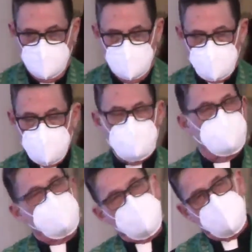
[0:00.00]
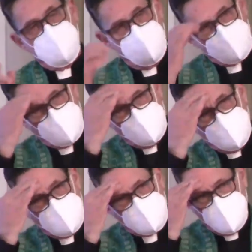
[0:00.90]
I started thinking also
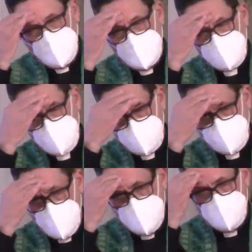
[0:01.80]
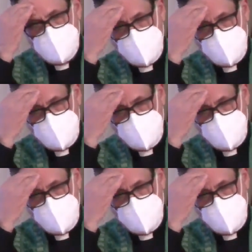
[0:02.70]
that society